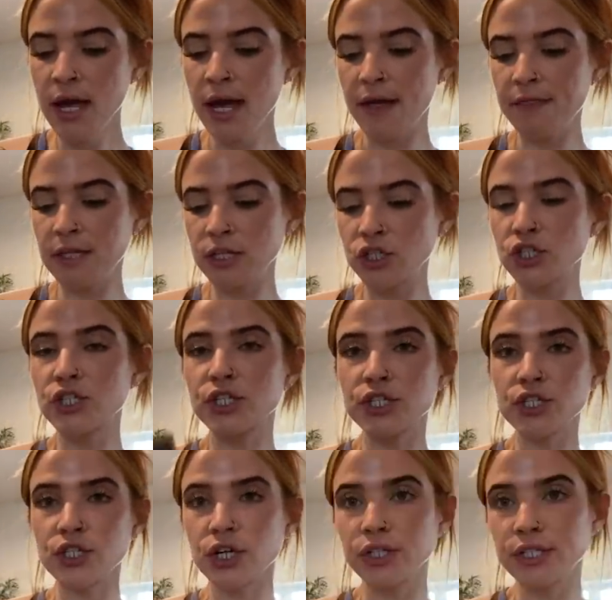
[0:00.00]
And then just
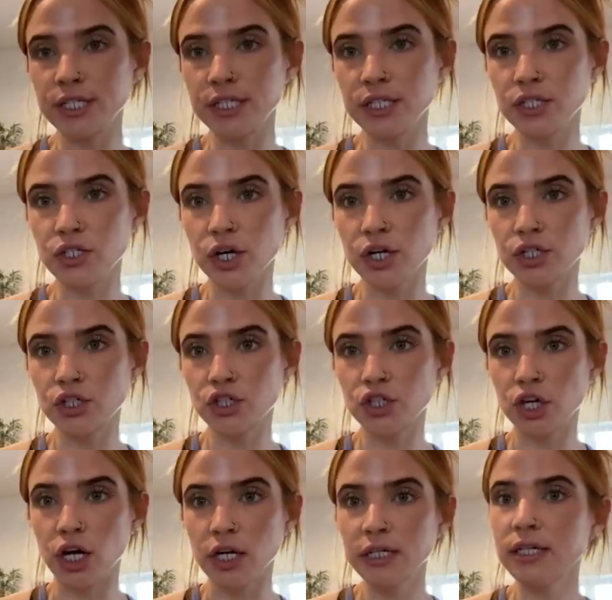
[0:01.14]
salty dark
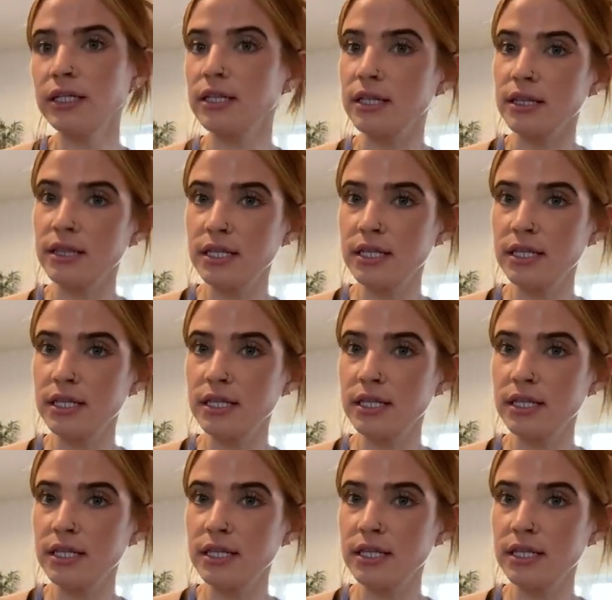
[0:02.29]
chocolate.